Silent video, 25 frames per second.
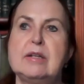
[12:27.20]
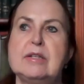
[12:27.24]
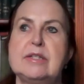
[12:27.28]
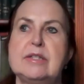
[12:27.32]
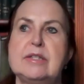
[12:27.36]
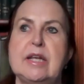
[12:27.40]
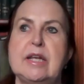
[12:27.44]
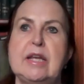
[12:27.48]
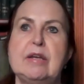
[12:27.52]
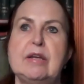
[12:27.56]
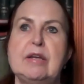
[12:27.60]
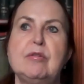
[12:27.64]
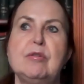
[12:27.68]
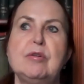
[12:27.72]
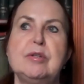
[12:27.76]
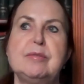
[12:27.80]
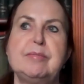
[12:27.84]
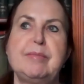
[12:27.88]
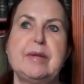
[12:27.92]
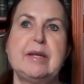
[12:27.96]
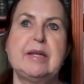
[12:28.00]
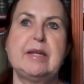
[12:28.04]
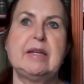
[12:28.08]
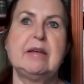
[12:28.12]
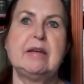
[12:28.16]
they could
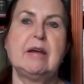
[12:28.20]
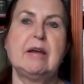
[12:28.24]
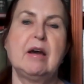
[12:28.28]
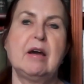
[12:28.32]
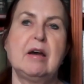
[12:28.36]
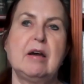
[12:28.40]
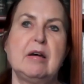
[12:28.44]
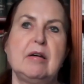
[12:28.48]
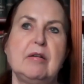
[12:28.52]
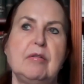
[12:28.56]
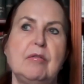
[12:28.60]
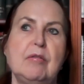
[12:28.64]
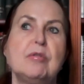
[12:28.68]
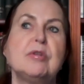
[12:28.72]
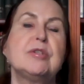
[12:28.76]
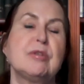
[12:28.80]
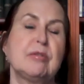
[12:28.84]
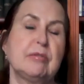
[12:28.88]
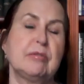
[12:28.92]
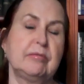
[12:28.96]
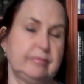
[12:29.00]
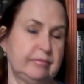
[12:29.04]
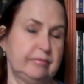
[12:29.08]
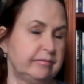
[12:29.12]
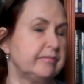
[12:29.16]
be
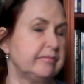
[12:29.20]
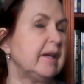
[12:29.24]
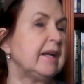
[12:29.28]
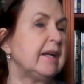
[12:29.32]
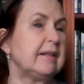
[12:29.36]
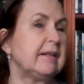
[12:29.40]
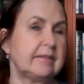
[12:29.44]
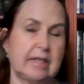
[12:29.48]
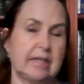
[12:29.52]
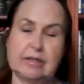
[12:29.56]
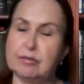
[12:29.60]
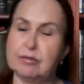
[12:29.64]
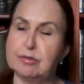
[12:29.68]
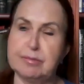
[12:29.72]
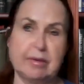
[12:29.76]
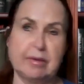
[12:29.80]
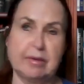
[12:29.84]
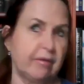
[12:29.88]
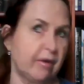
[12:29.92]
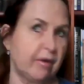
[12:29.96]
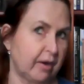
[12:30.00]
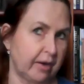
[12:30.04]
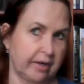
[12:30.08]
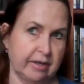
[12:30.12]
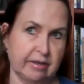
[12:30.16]
also, well, they could be
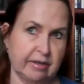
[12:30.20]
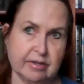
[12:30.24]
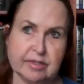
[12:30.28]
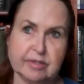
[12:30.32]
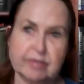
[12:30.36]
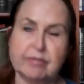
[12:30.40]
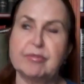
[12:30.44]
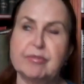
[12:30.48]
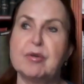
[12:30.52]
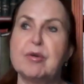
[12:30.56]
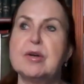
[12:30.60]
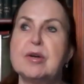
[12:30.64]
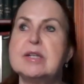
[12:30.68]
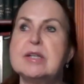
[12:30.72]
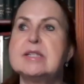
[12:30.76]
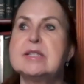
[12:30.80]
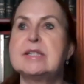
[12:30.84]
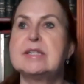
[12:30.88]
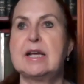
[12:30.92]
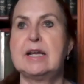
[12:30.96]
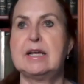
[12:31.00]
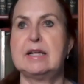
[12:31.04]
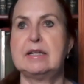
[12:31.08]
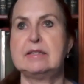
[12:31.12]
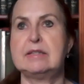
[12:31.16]
warriors, of course,
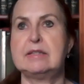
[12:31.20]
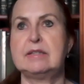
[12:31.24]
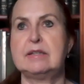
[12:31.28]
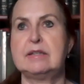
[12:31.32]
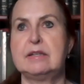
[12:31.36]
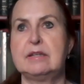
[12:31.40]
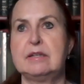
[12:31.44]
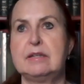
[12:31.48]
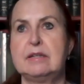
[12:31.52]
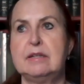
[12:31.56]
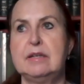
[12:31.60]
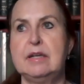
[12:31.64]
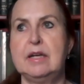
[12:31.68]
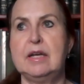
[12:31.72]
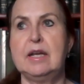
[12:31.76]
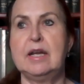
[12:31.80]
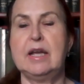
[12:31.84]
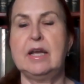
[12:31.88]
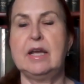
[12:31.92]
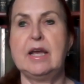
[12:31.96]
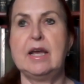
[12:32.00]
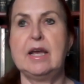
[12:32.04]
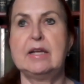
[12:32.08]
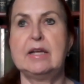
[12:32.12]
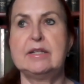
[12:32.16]
and
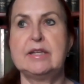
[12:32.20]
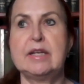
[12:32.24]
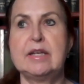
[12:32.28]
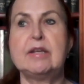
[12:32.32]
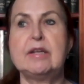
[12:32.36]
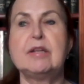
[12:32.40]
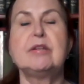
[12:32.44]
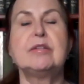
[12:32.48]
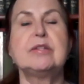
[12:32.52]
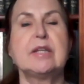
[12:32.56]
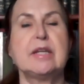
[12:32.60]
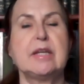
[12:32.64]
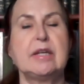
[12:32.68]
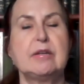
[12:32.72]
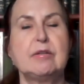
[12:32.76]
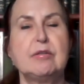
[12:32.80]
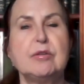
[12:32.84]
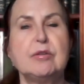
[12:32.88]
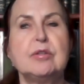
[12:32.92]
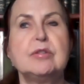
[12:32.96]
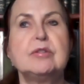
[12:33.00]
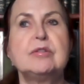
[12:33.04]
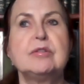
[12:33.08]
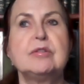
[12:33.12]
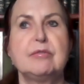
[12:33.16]
they
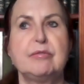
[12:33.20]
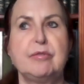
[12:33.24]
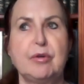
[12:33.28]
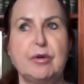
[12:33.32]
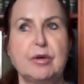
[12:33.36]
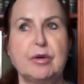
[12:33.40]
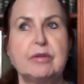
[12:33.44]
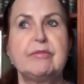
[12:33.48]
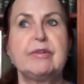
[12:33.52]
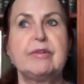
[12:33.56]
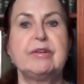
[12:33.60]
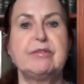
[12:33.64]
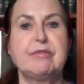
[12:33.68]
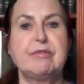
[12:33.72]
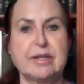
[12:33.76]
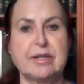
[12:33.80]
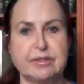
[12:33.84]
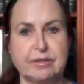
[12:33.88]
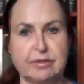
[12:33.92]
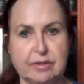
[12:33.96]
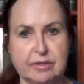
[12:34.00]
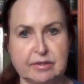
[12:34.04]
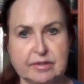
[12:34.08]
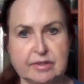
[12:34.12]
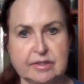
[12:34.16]
could work with
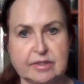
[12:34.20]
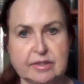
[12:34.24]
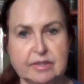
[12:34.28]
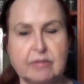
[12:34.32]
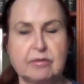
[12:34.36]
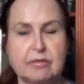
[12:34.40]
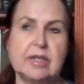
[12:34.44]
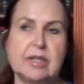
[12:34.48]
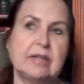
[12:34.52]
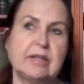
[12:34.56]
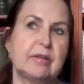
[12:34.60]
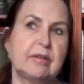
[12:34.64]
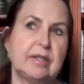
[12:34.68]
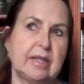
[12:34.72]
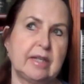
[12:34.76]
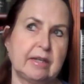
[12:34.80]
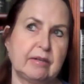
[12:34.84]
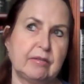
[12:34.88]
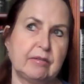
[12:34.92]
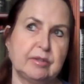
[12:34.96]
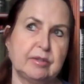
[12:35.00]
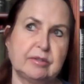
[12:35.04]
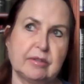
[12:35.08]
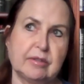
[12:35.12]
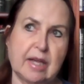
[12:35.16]
resonance. So they
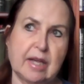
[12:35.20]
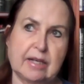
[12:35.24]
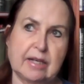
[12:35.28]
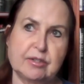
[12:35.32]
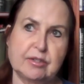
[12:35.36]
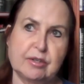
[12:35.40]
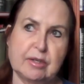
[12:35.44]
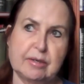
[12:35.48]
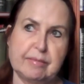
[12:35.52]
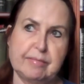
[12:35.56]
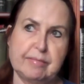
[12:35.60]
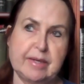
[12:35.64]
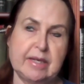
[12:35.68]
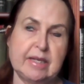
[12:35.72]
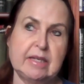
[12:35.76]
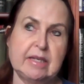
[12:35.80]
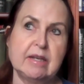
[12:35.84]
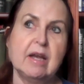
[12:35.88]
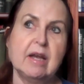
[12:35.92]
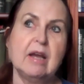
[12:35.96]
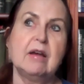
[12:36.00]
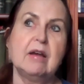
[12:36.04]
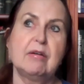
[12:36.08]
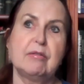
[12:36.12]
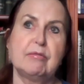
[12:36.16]
could actually
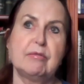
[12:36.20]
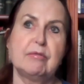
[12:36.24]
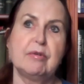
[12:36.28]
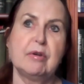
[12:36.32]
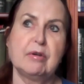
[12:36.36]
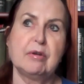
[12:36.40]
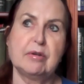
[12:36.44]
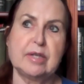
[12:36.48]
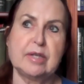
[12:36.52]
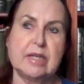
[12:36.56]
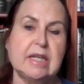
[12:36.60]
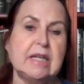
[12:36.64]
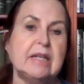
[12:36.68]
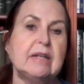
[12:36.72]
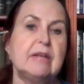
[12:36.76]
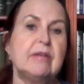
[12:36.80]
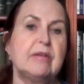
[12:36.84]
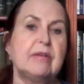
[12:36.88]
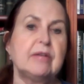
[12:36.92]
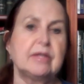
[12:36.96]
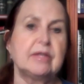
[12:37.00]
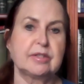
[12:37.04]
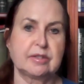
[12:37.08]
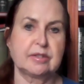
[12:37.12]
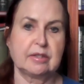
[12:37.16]
be
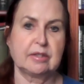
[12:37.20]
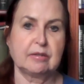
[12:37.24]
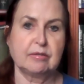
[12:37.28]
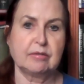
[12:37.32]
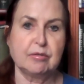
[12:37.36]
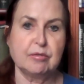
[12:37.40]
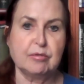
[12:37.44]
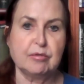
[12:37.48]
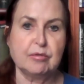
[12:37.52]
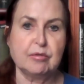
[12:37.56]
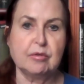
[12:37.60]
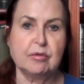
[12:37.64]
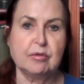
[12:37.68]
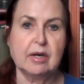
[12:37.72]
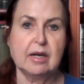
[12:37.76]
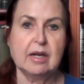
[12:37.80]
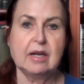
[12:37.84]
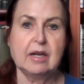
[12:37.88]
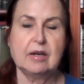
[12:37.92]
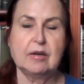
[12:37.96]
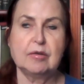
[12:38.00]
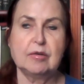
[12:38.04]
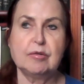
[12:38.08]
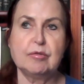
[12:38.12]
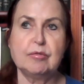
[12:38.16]
healers who
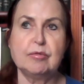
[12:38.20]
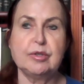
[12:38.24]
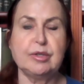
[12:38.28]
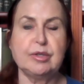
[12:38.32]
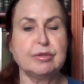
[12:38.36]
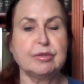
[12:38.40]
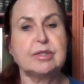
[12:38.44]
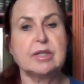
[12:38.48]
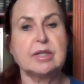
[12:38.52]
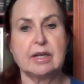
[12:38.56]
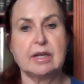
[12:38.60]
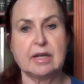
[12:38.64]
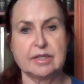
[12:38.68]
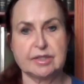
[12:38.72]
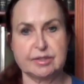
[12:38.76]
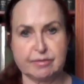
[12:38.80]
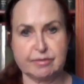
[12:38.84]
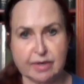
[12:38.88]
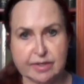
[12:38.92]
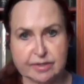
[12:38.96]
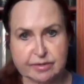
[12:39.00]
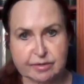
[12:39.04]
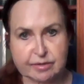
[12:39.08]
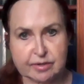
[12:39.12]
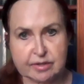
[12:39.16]
utilize
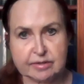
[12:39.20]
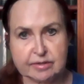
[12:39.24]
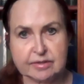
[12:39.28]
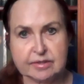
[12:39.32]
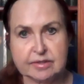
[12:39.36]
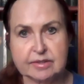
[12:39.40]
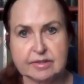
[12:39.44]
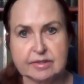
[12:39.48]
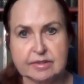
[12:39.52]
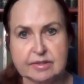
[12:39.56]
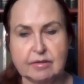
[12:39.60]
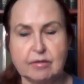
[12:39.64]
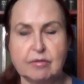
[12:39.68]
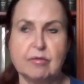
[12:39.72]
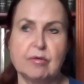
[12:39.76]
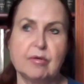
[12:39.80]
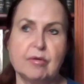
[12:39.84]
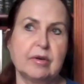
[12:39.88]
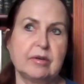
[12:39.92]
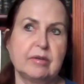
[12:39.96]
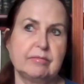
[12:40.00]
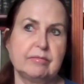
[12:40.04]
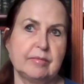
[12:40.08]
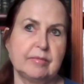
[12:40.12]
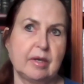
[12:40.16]
resonance
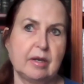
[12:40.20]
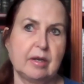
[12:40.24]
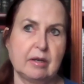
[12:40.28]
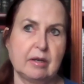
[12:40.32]
or